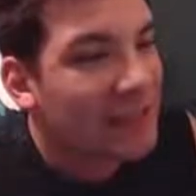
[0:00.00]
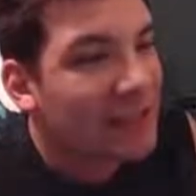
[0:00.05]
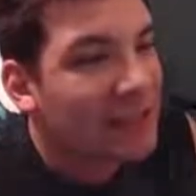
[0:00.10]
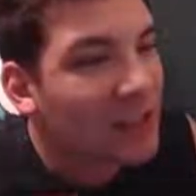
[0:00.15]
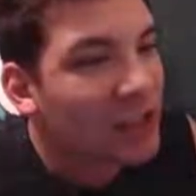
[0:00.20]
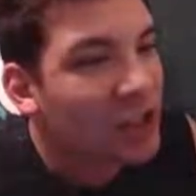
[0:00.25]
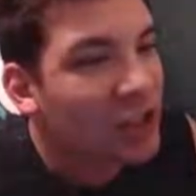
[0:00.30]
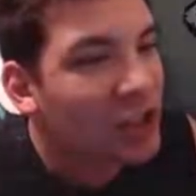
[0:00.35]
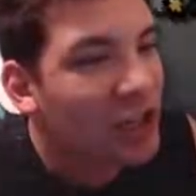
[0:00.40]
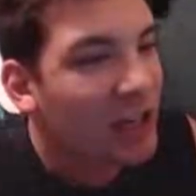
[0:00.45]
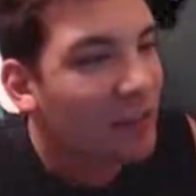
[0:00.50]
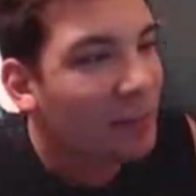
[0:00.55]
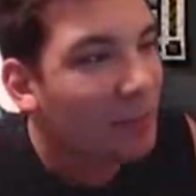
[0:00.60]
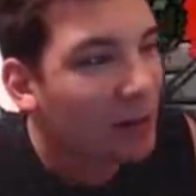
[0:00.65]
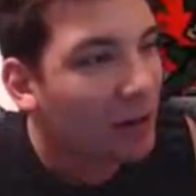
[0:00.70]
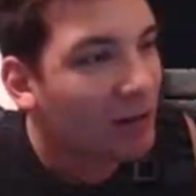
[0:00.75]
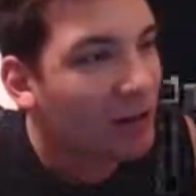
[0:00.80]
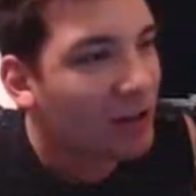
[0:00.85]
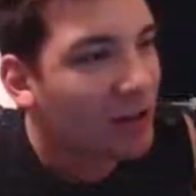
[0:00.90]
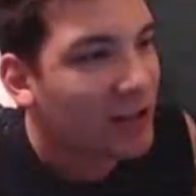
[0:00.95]
is legit
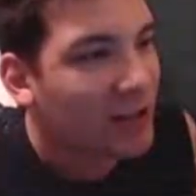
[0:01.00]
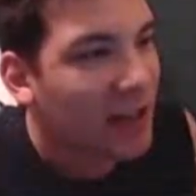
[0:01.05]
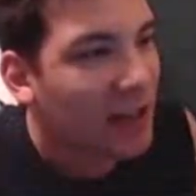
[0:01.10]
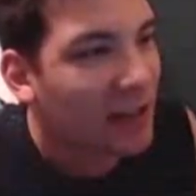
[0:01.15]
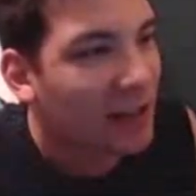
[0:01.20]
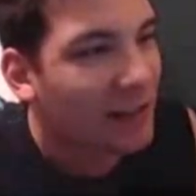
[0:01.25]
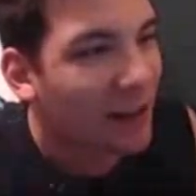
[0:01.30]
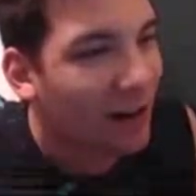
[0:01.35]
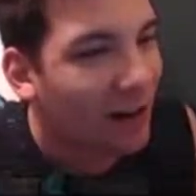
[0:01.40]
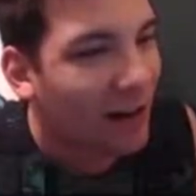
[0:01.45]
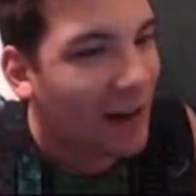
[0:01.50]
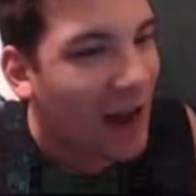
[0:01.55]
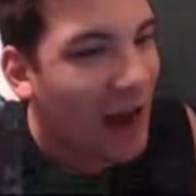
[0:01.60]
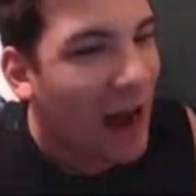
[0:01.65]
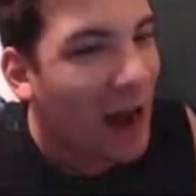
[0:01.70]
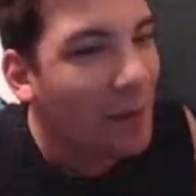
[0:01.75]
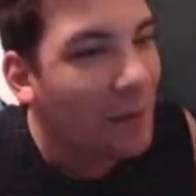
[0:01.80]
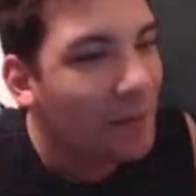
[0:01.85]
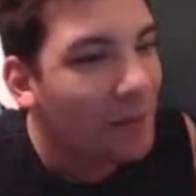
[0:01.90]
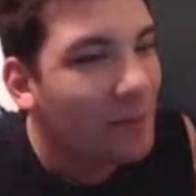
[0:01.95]
Metal Gear Solid. All right,
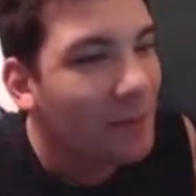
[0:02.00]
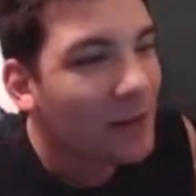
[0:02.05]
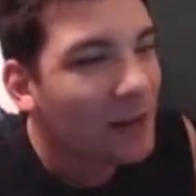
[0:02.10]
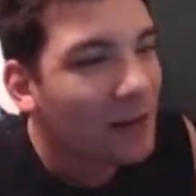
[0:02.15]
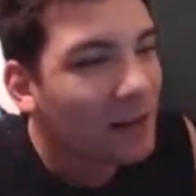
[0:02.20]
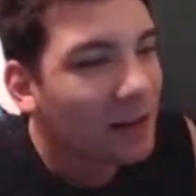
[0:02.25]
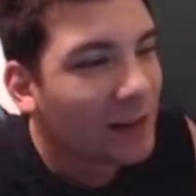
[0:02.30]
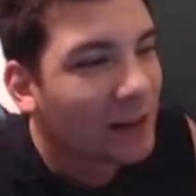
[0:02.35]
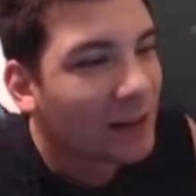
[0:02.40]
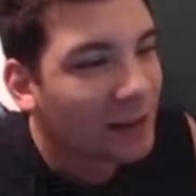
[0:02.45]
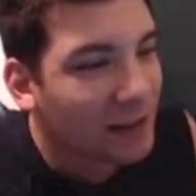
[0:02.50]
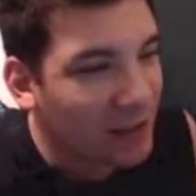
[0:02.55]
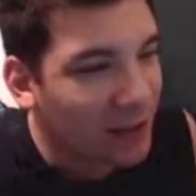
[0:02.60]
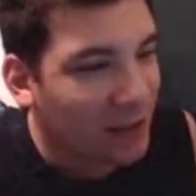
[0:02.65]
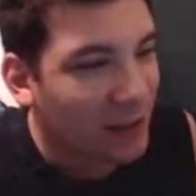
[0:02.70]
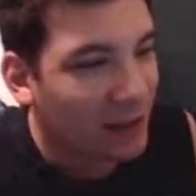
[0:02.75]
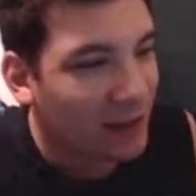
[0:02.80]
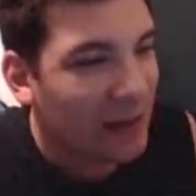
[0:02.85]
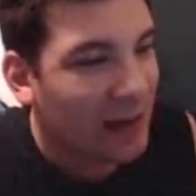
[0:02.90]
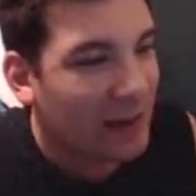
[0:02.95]
I'm
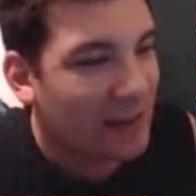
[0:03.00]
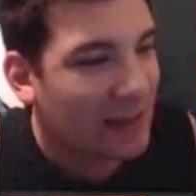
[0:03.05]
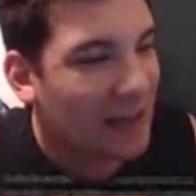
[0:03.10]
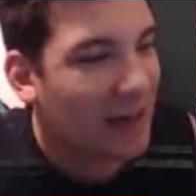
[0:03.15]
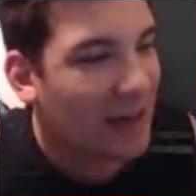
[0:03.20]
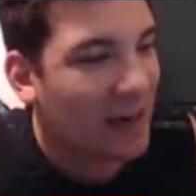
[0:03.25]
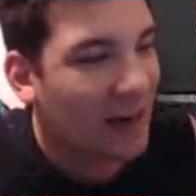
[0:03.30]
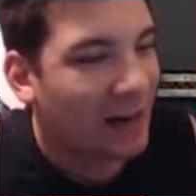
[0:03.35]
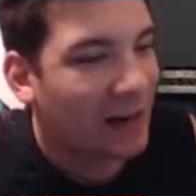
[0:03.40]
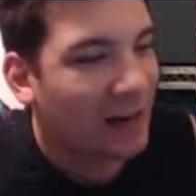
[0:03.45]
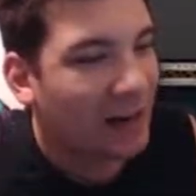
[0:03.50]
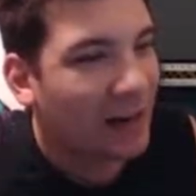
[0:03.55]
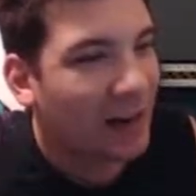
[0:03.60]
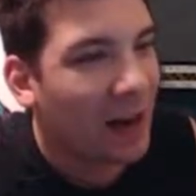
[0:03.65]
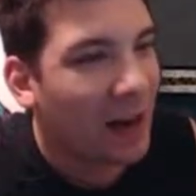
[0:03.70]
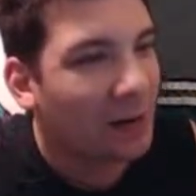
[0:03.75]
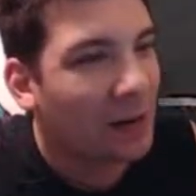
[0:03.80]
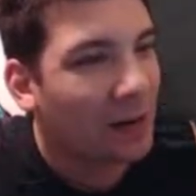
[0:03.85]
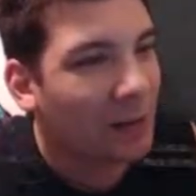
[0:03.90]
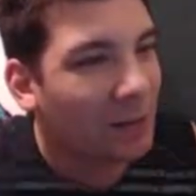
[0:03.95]
gonna, guys, all right,
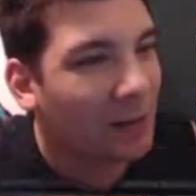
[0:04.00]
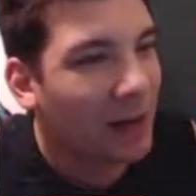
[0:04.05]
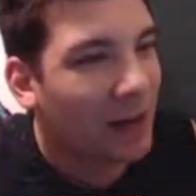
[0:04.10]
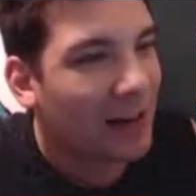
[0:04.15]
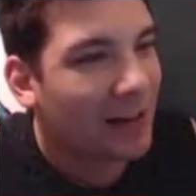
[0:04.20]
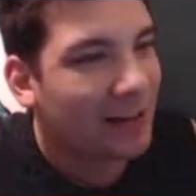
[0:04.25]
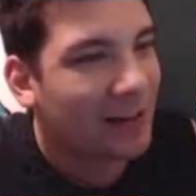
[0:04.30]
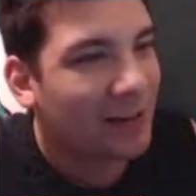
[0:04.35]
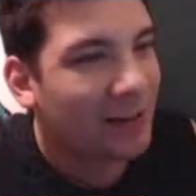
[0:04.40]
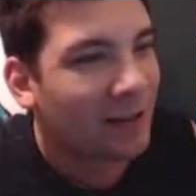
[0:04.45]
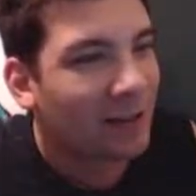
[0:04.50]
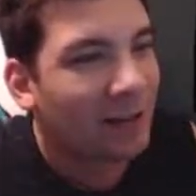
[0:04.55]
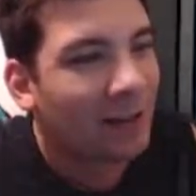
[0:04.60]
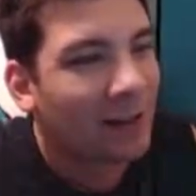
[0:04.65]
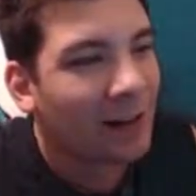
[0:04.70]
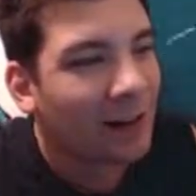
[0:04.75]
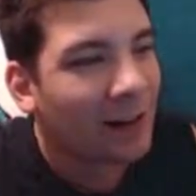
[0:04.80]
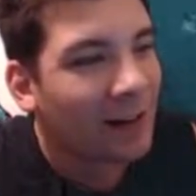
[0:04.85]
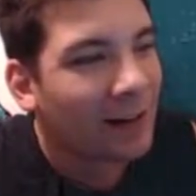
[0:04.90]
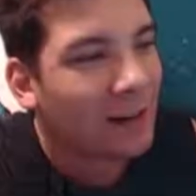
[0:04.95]
I'm gonna be honest with you.
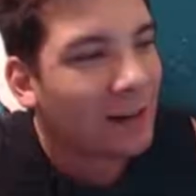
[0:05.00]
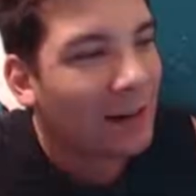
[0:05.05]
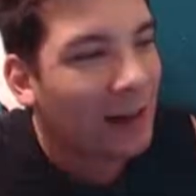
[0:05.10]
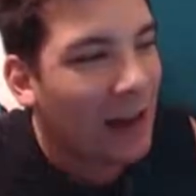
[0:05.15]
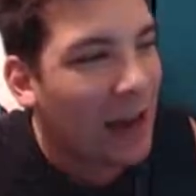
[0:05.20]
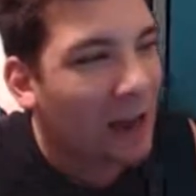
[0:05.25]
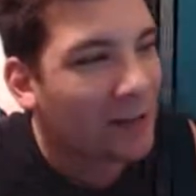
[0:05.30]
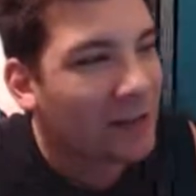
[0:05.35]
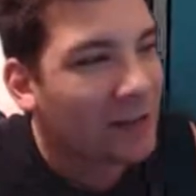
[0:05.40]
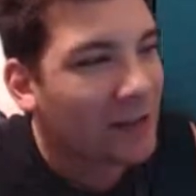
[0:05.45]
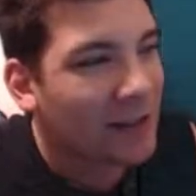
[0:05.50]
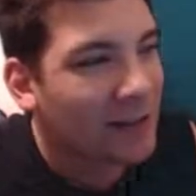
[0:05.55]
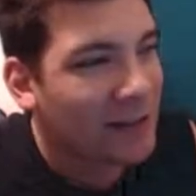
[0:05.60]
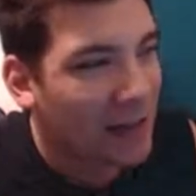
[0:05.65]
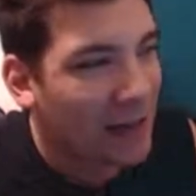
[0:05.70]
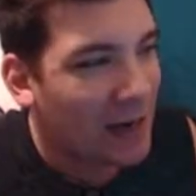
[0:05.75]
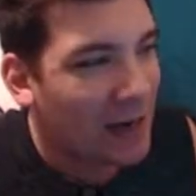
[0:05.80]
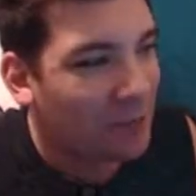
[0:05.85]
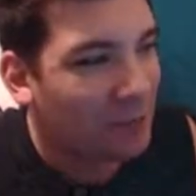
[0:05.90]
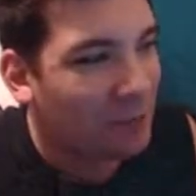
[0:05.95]
After this,
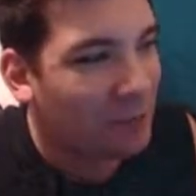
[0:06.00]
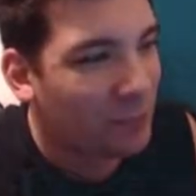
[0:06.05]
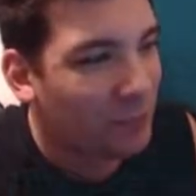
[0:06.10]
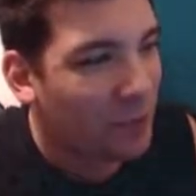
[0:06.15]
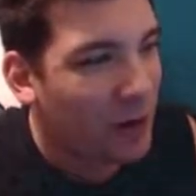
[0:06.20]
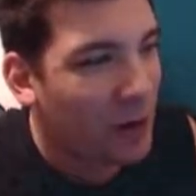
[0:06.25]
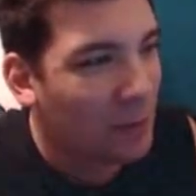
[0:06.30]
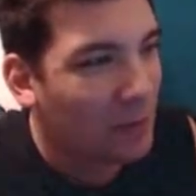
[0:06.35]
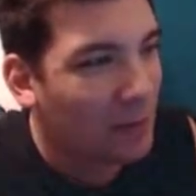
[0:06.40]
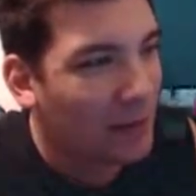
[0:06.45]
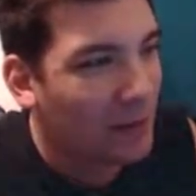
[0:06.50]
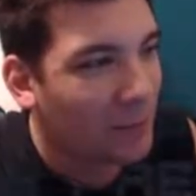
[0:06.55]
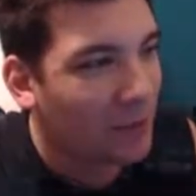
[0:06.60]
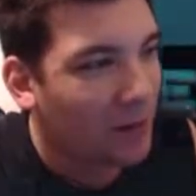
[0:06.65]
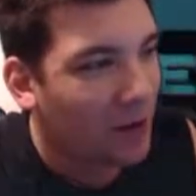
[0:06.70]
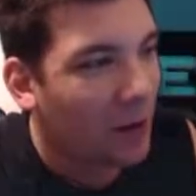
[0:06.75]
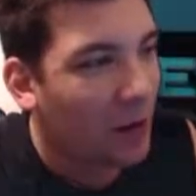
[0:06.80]
I probably am gonna,